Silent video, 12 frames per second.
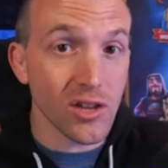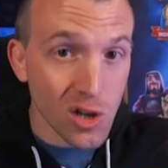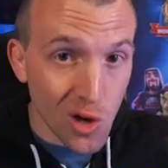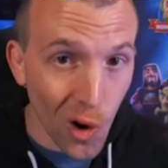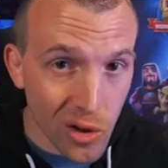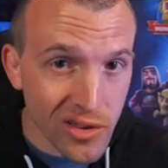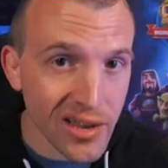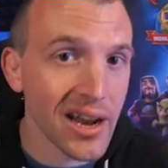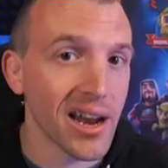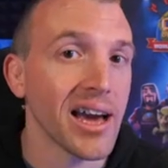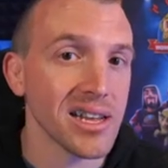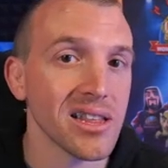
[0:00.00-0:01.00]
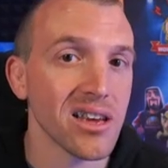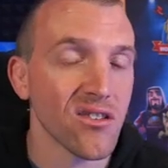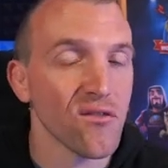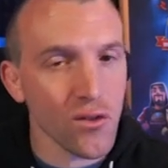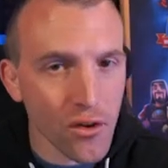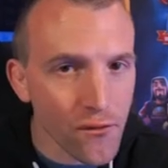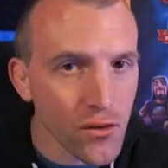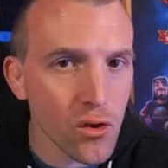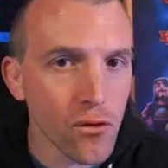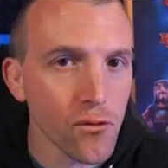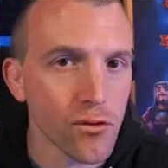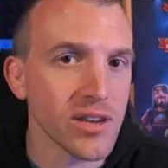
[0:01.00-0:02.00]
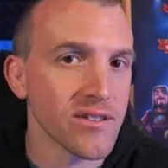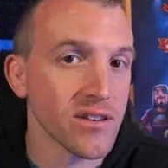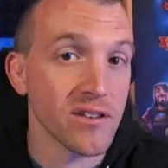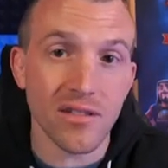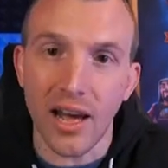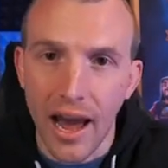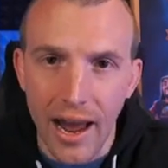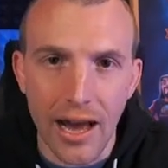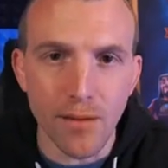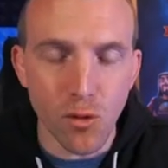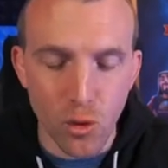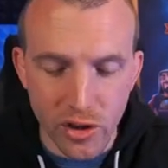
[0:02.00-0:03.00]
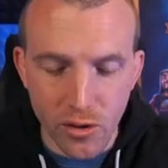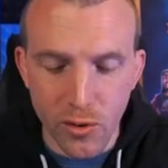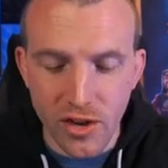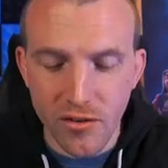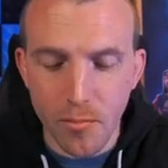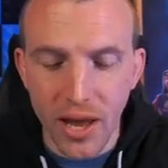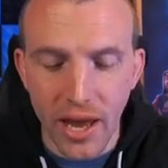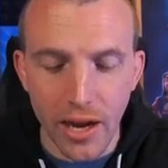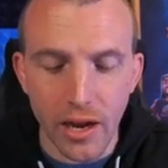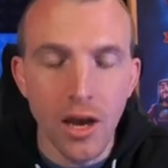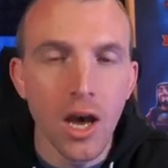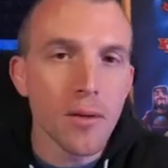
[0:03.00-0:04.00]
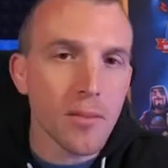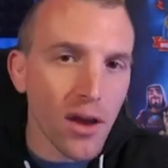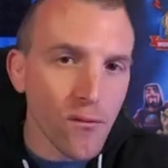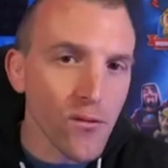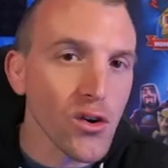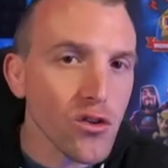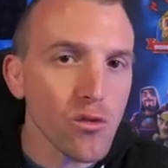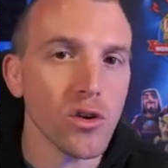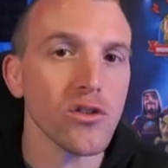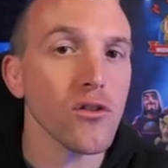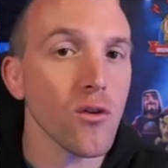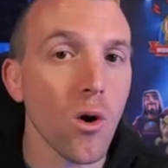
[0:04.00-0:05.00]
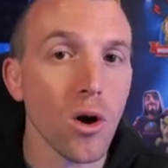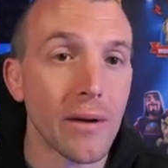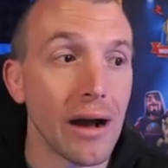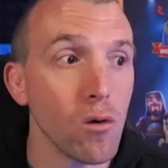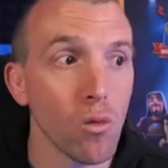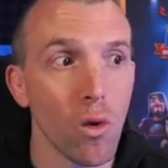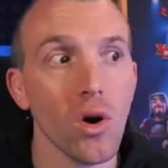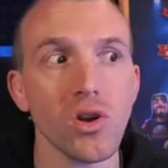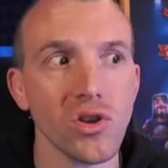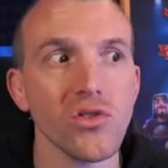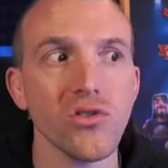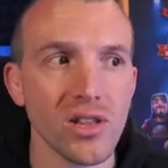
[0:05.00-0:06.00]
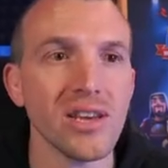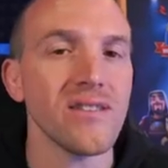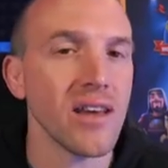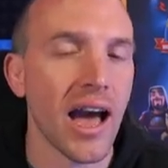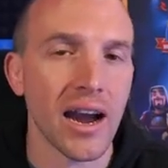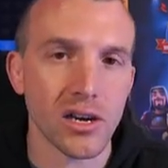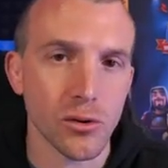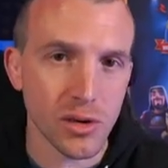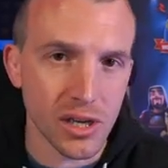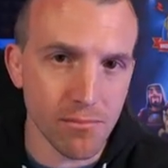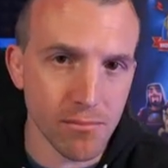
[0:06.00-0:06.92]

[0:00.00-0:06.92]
the content like this for a few reasons that I am going to explain, but I first want to talk about what does this actually